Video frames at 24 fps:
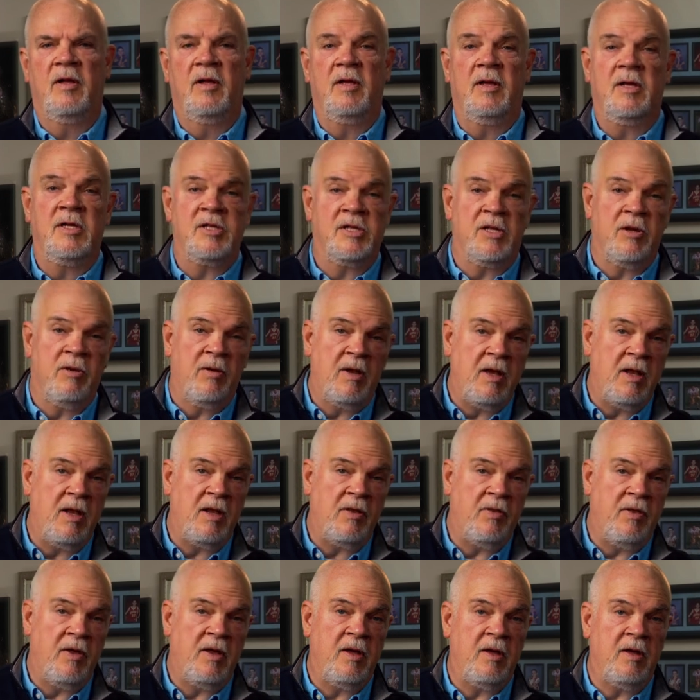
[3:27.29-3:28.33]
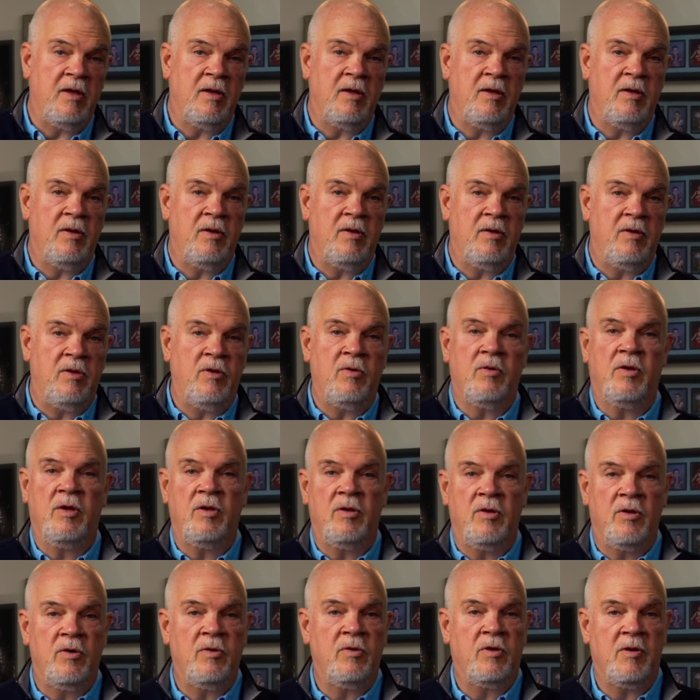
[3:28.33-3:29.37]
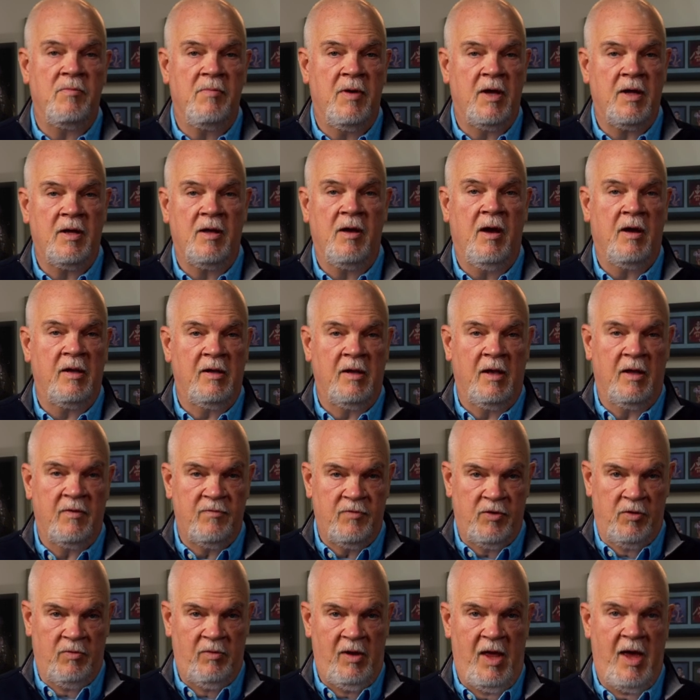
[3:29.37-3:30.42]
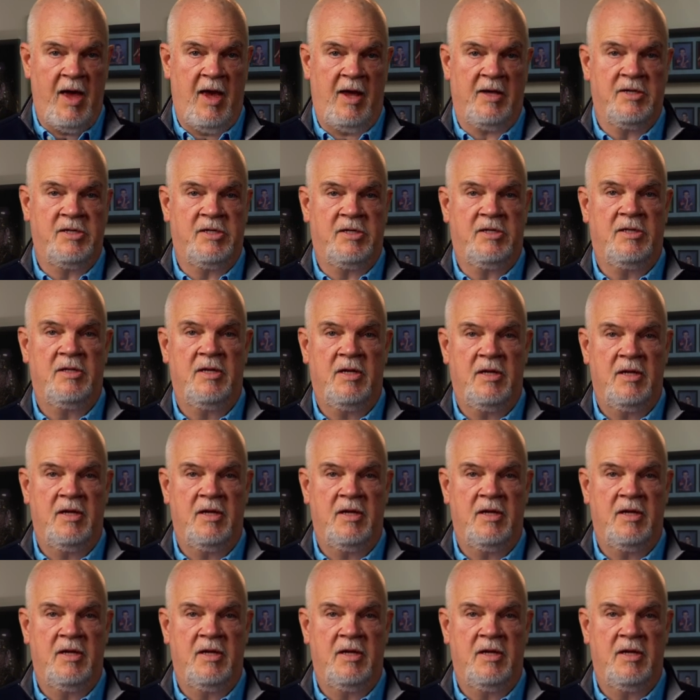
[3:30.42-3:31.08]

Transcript: Is there anything you can do to make God love you less?